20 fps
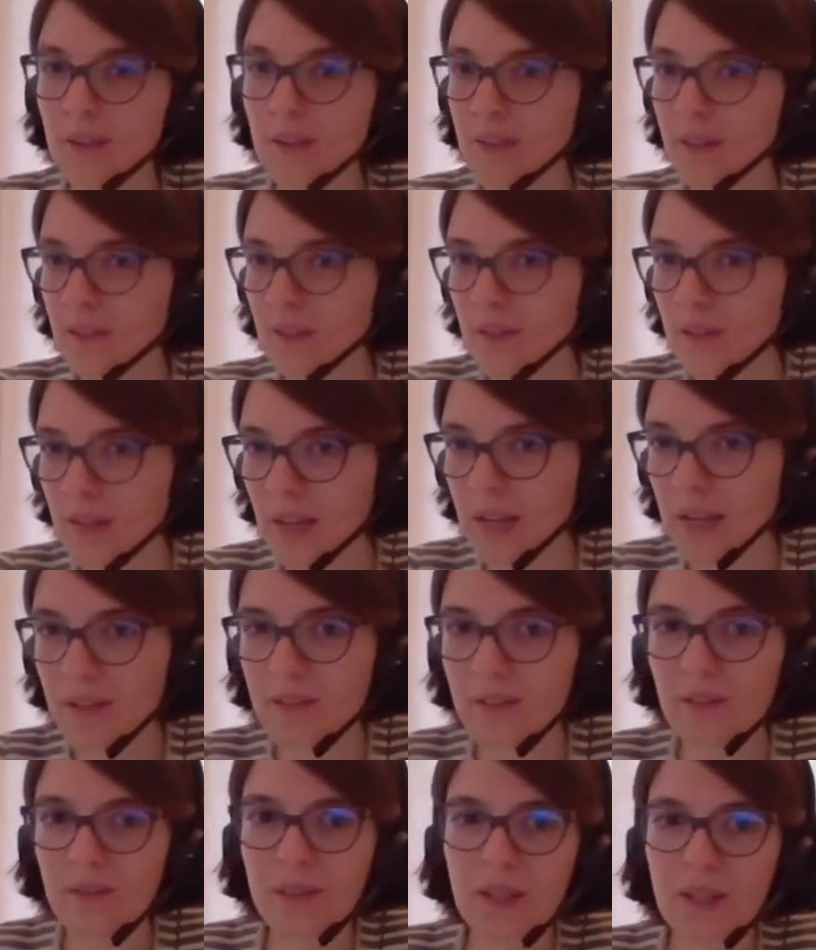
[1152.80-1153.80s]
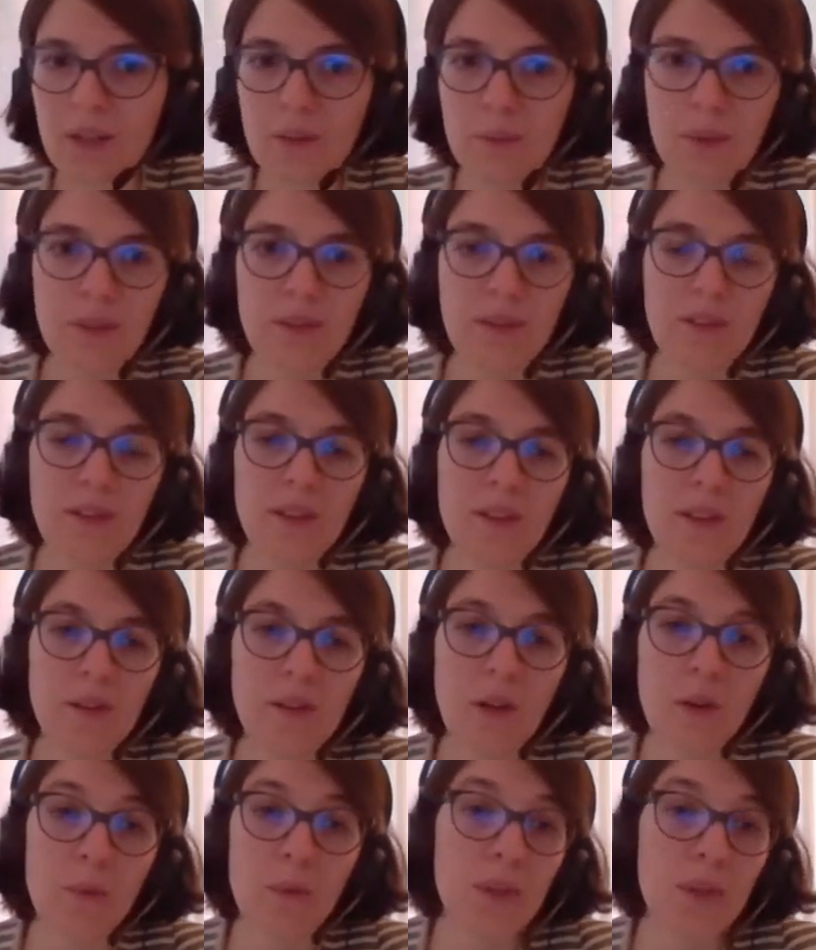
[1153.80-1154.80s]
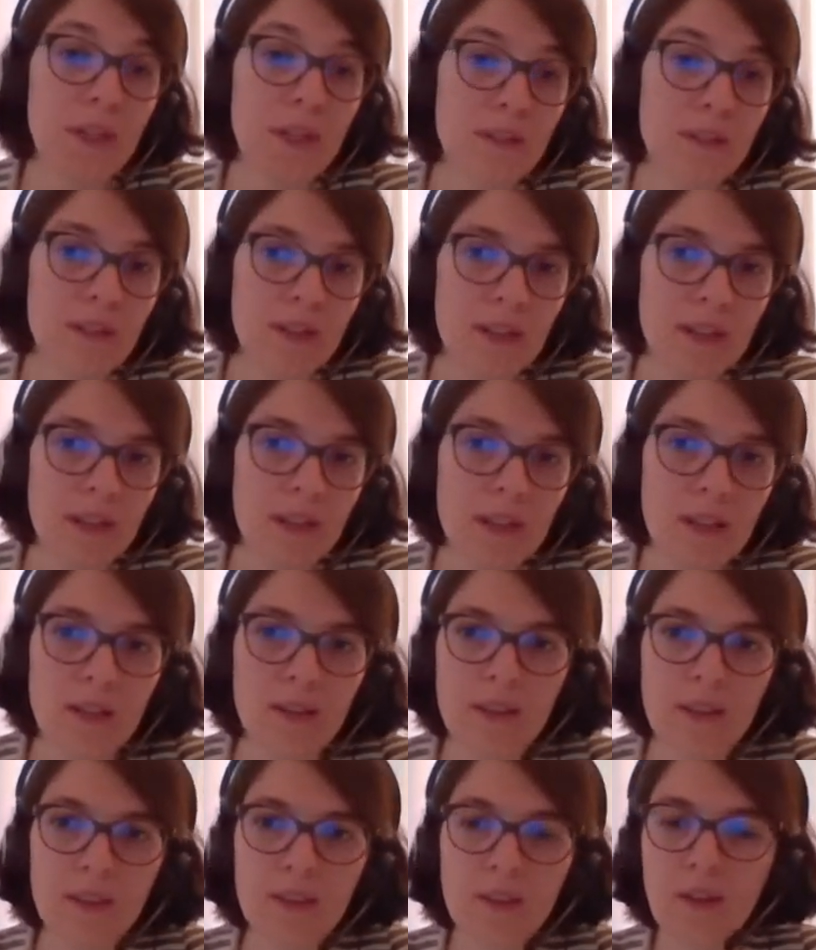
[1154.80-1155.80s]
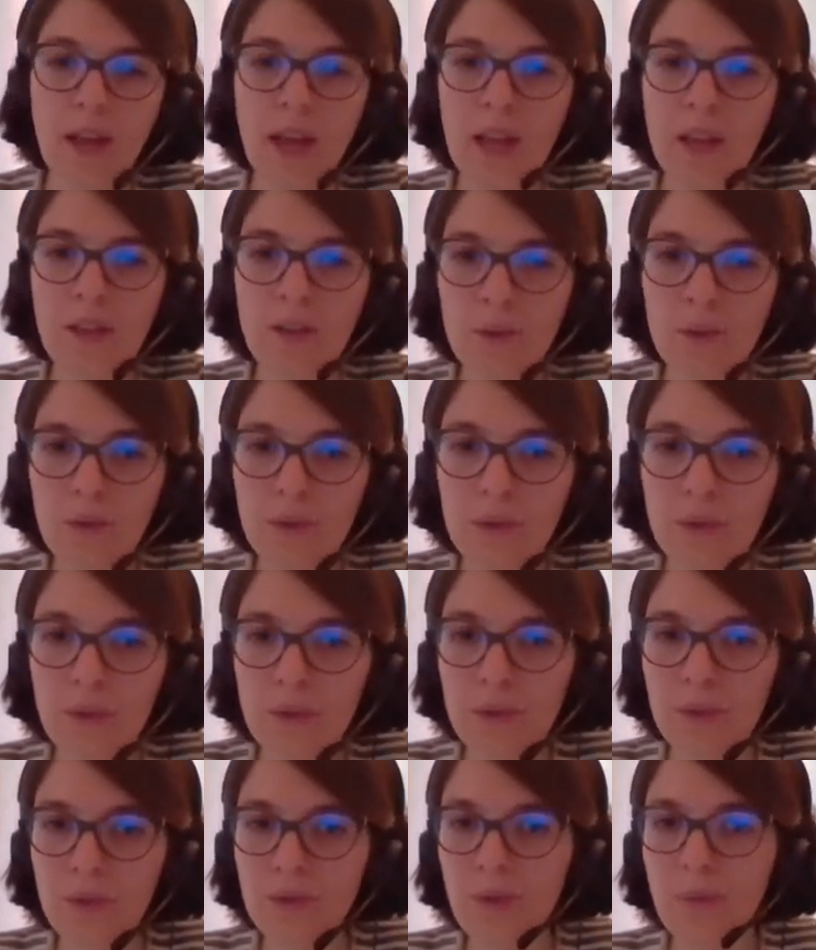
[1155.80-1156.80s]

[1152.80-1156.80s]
Is it the scientific community? Is it the end users,